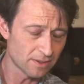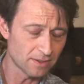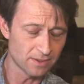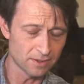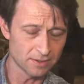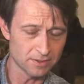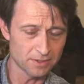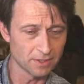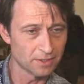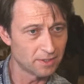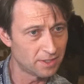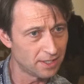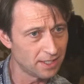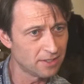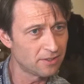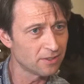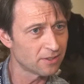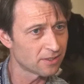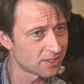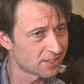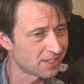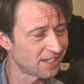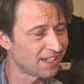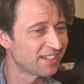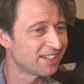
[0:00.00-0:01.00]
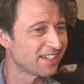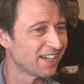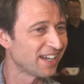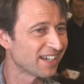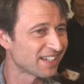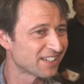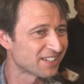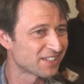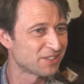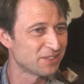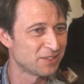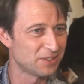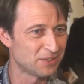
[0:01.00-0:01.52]
there's the DDoS
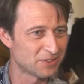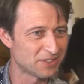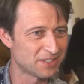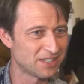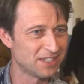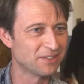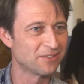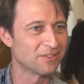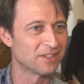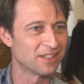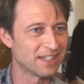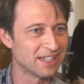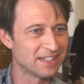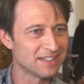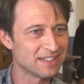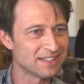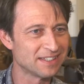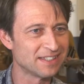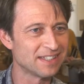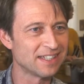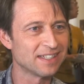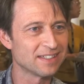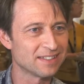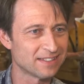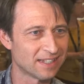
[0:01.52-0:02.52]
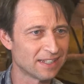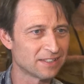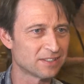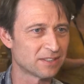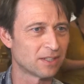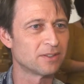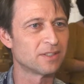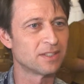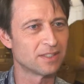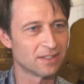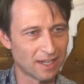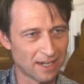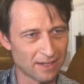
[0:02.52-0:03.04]
attacks you see on the internet.
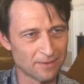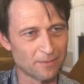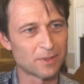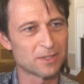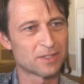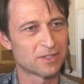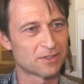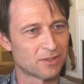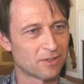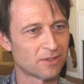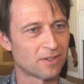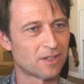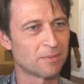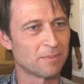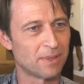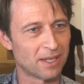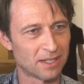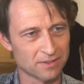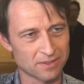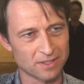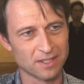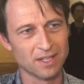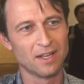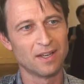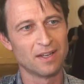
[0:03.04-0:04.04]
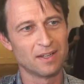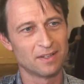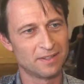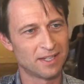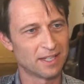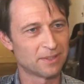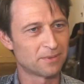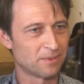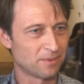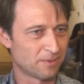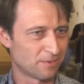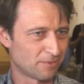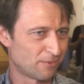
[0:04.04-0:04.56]
So I was talking about
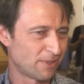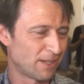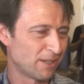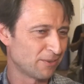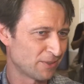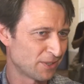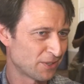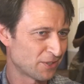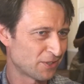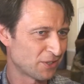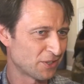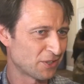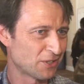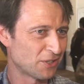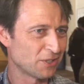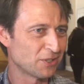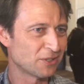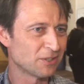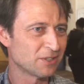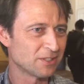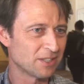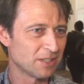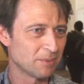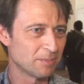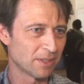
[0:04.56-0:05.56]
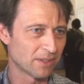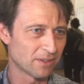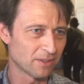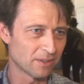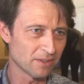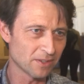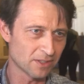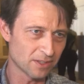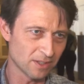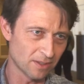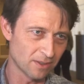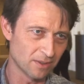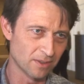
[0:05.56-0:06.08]
net routing security, but
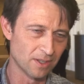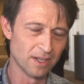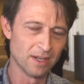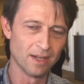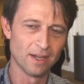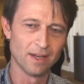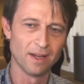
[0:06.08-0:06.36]
also